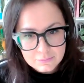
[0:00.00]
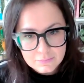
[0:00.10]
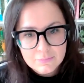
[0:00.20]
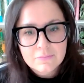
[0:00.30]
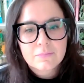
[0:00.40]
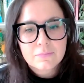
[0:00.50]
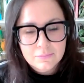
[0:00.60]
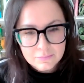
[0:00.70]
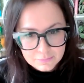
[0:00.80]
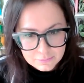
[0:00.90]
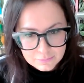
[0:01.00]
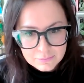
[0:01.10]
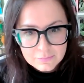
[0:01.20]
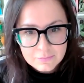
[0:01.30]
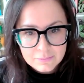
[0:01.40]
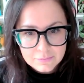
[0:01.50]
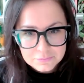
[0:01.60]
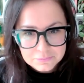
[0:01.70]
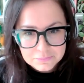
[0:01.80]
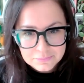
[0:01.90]

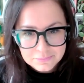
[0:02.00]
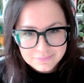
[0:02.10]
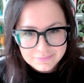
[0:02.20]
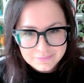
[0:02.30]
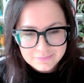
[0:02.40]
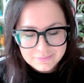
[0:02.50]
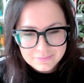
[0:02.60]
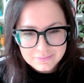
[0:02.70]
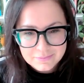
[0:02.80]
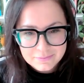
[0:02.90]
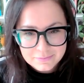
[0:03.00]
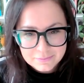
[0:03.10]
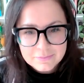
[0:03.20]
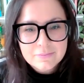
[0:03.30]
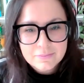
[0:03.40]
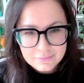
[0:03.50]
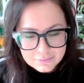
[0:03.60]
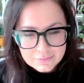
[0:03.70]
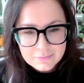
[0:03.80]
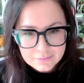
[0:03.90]

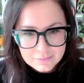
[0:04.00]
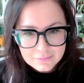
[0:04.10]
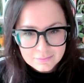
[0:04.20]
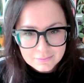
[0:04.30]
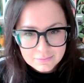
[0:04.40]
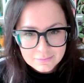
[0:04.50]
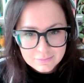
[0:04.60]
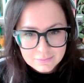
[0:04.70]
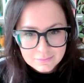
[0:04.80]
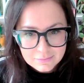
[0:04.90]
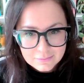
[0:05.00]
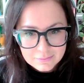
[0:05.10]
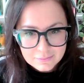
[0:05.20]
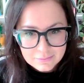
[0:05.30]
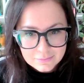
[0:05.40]
[no speech]